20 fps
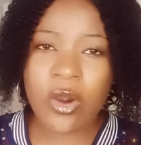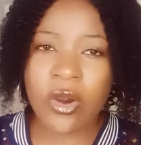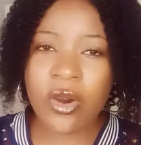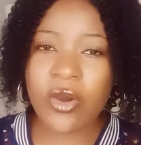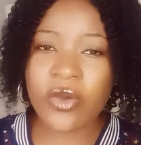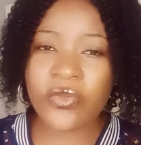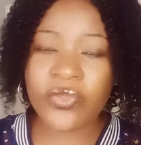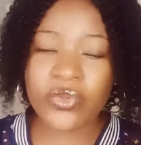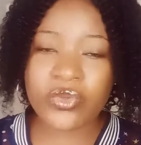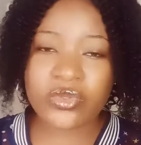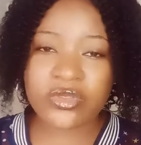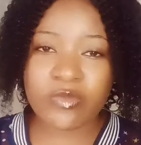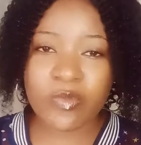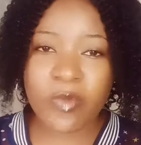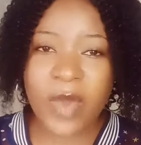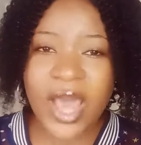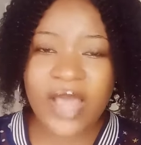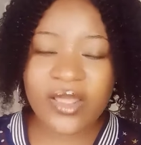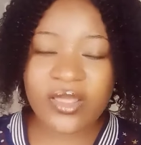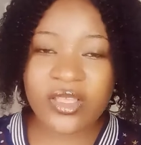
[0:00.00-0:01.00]
all those
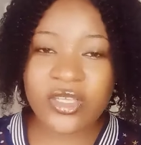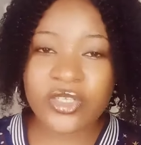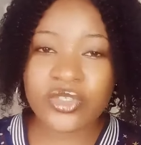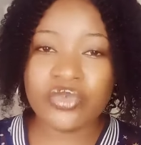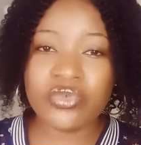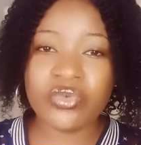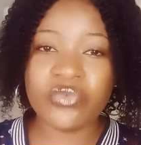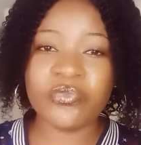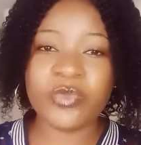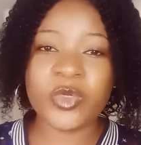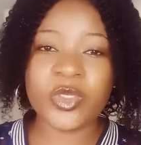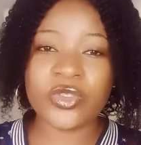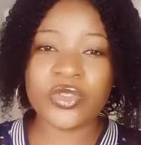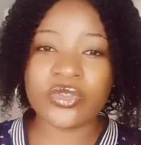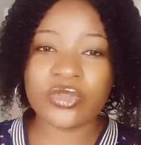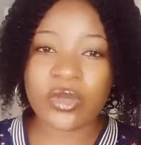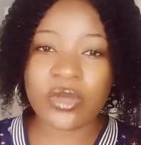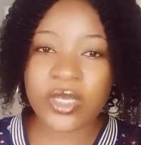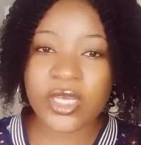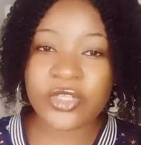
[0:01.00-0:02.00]
bad things, you've
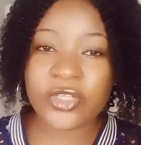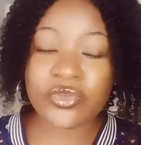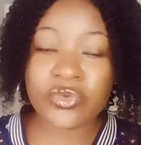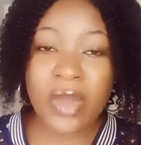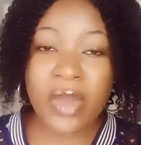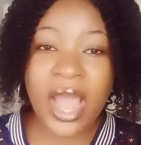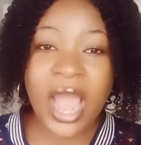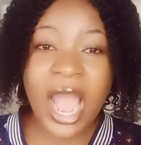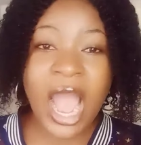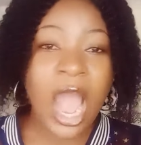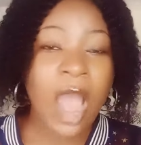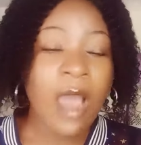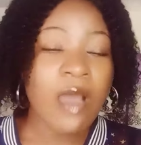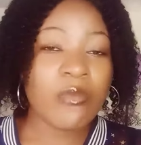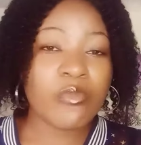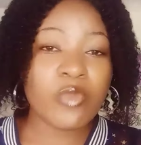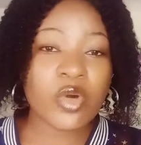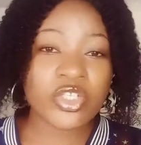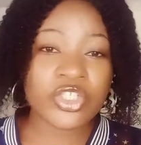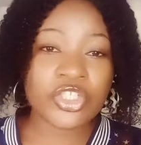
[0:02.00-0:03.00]
been talking to her,
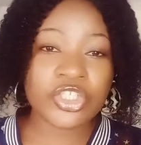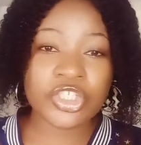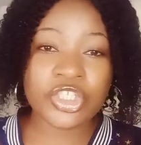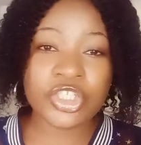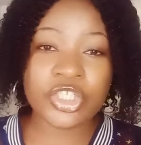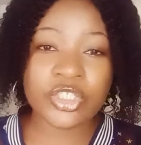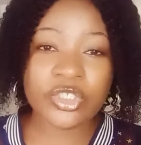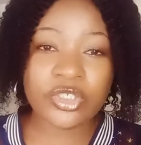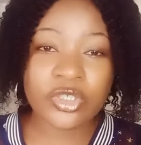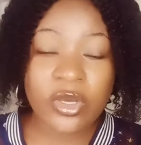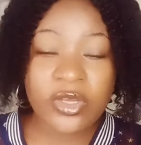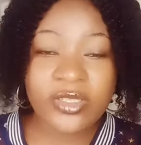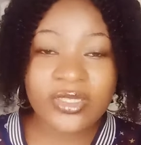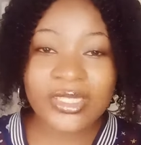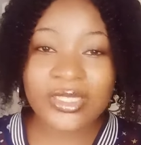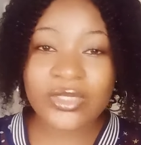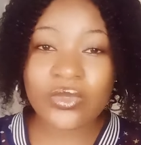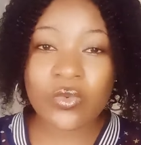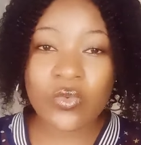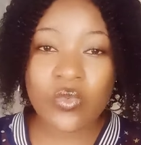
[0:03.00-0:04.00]
but she
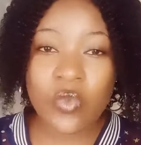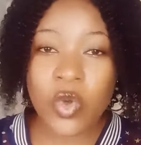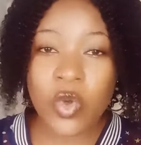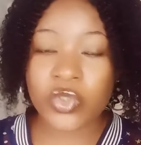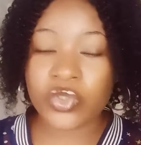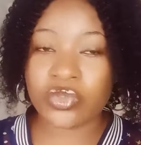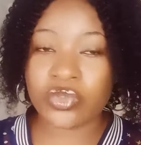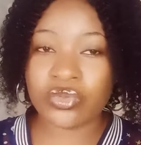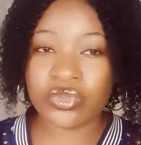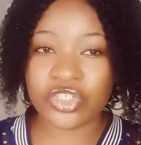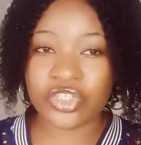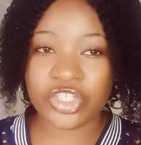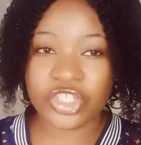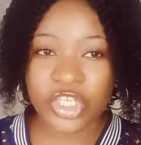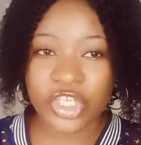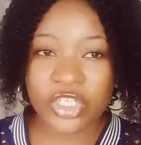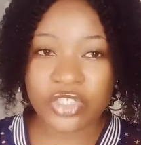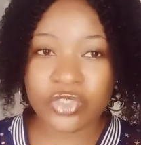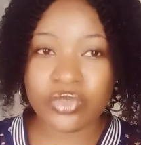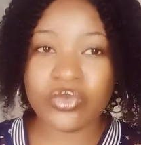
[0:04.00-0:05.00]
doesn't want to
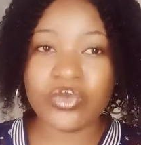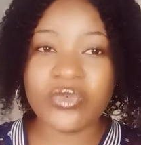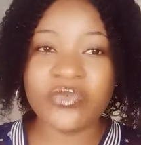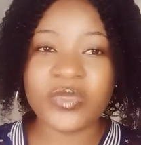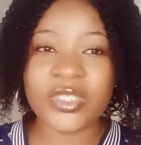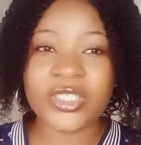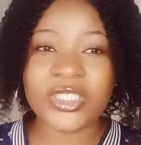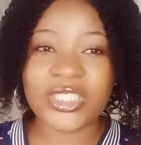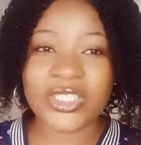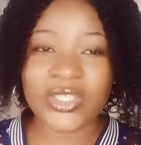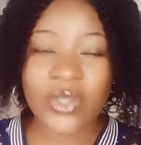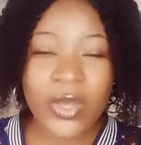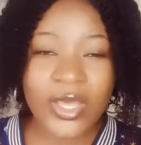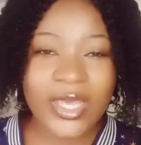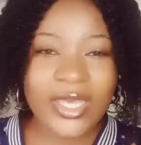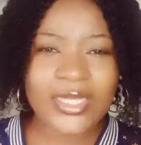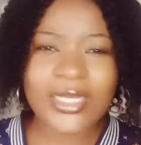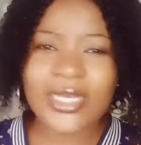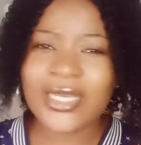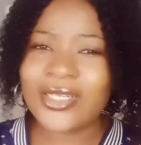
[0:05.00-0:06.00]
change. You've been
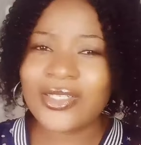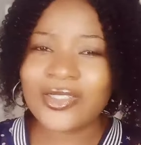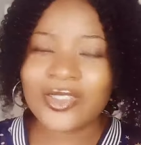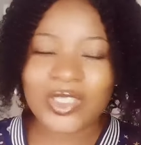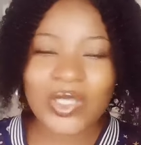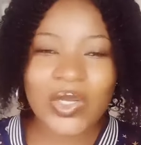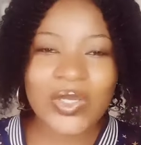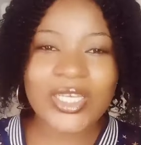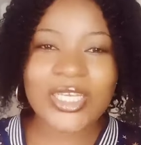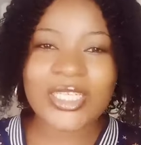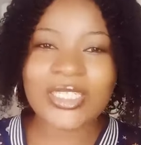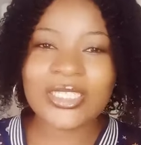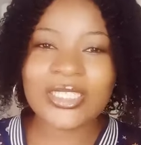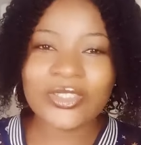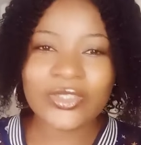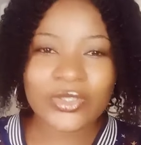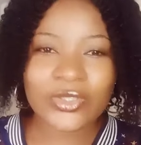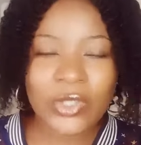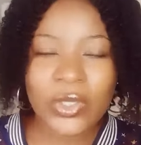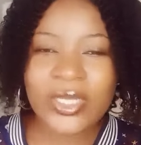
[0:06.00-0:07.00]
talking,
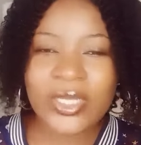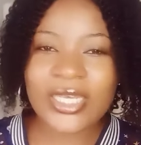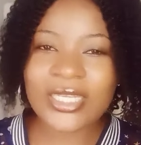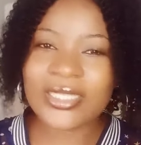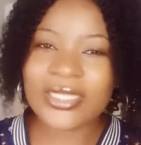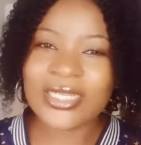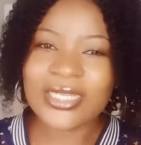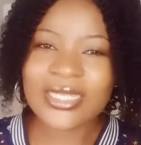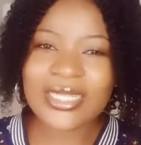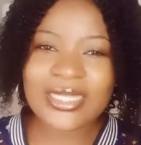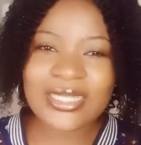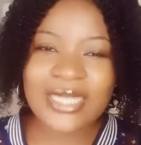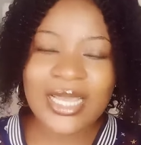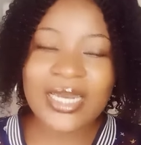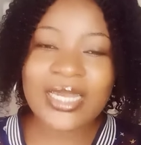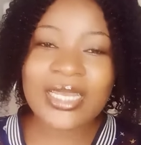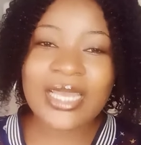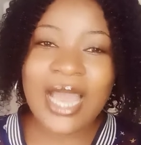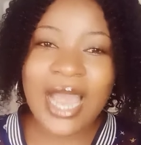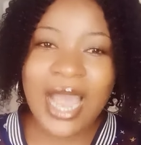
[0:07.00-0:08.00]

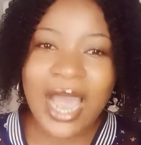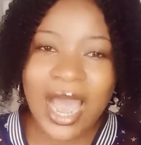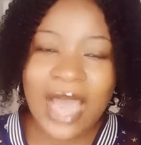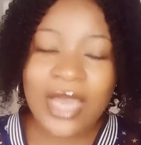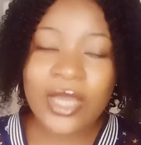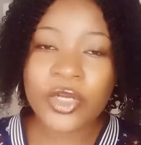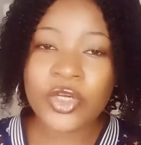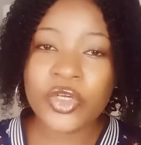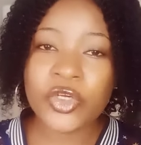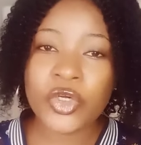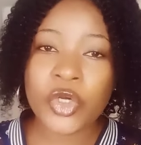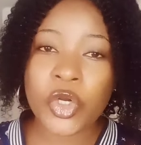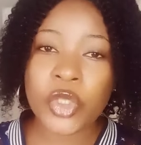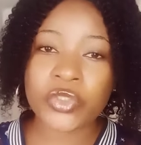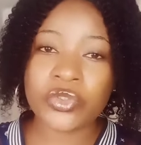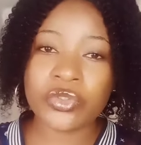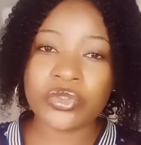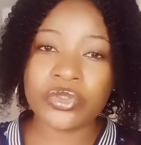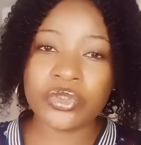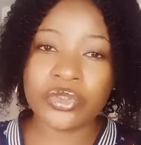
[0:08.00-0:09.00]
telling her
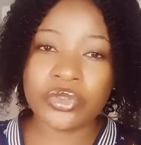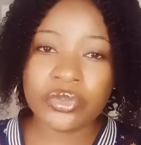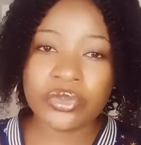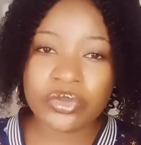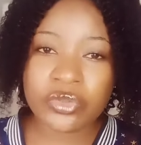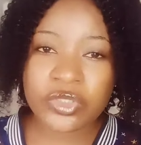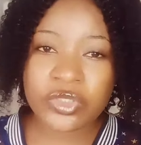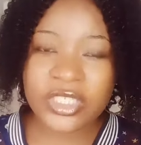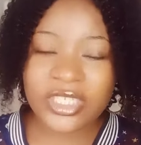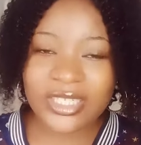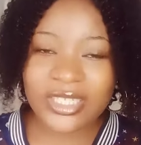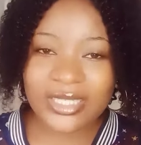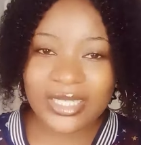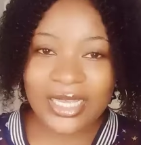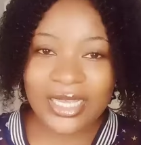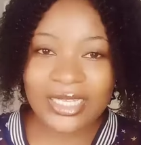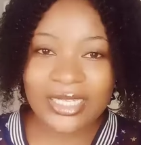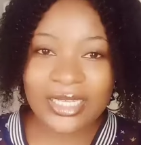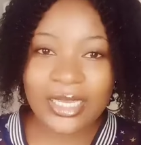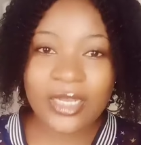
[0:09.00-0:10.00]
not to do this
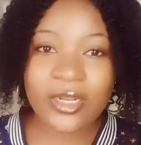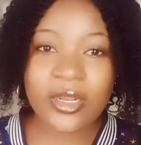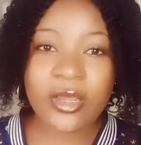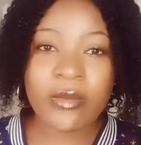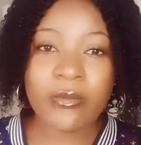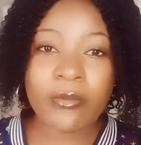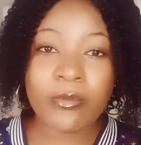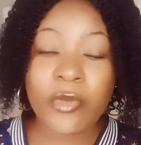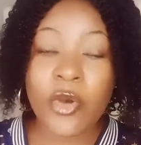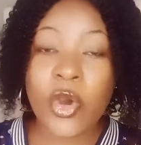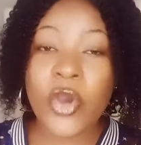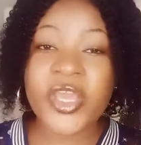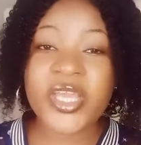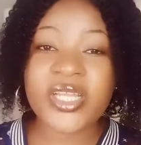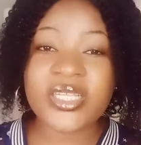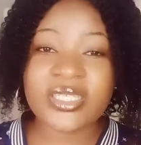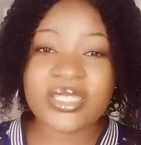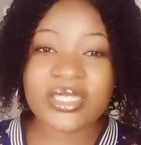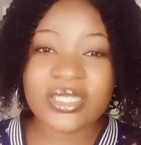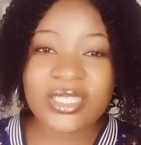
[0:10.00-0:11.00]
again, but
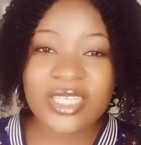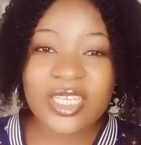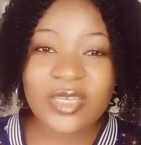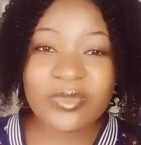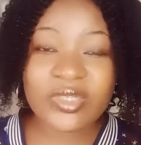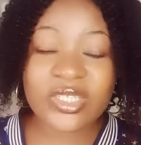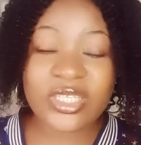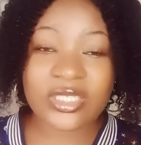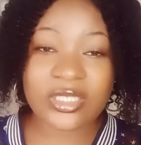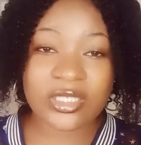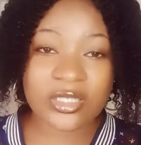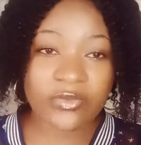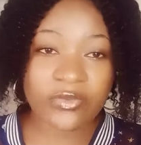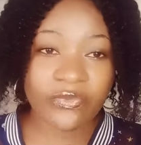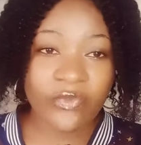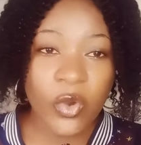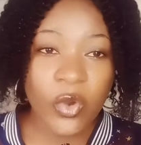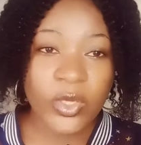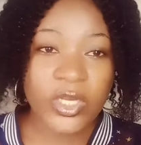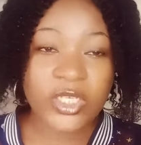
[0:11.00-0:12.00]
it seems it is
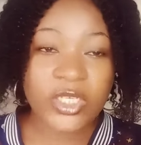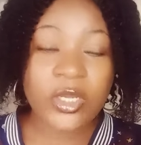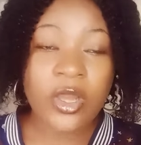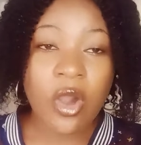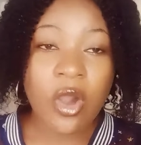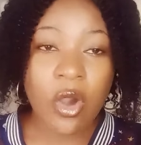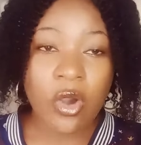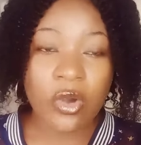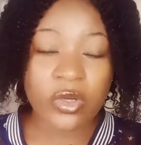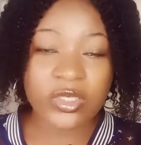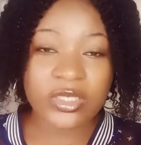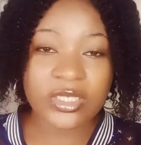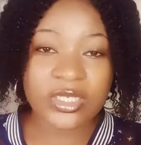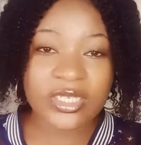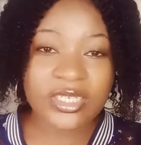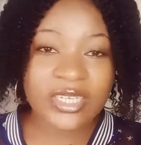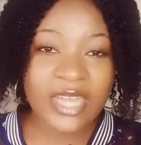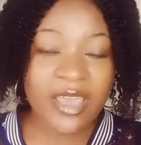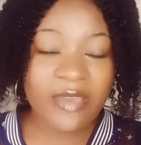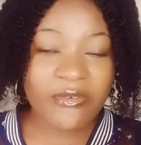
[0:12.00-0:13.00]
falling
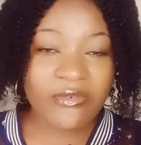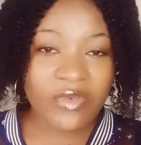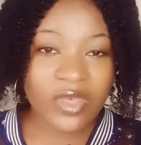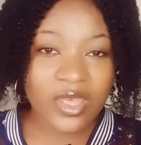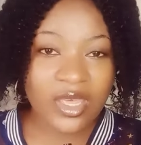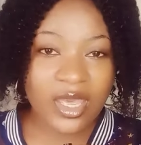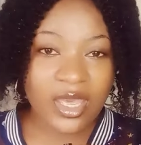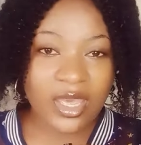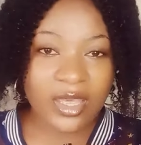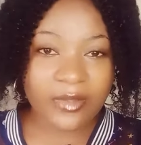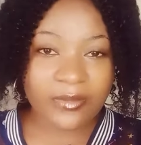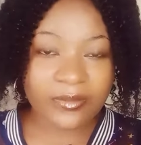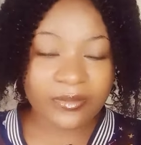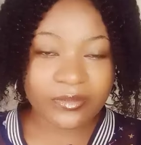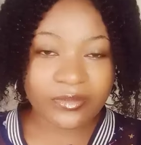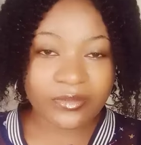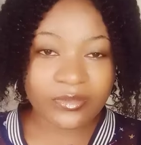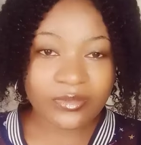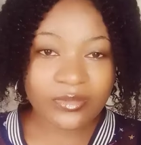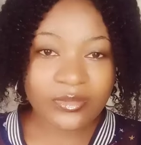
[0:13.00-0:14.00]
on deaf ear.
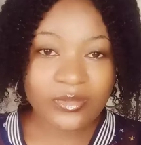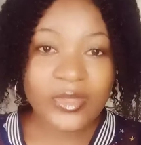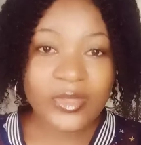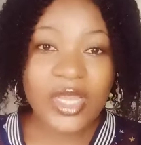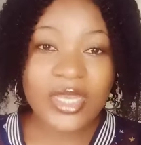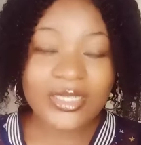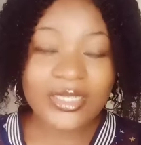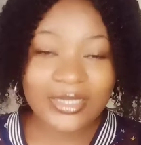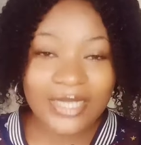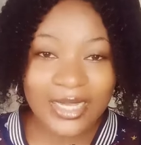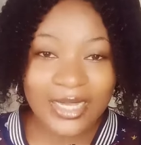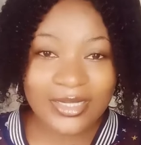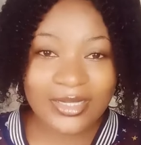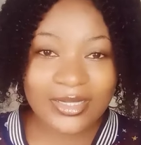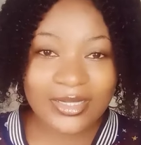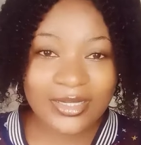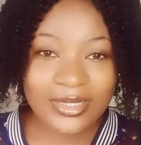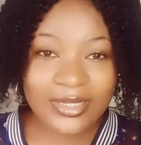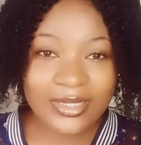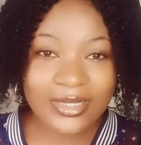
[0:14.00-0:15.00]

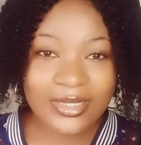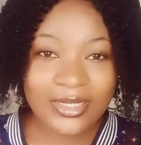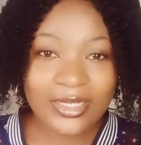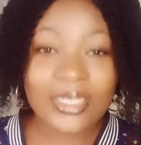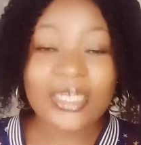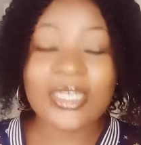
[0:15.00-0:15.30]
Yes.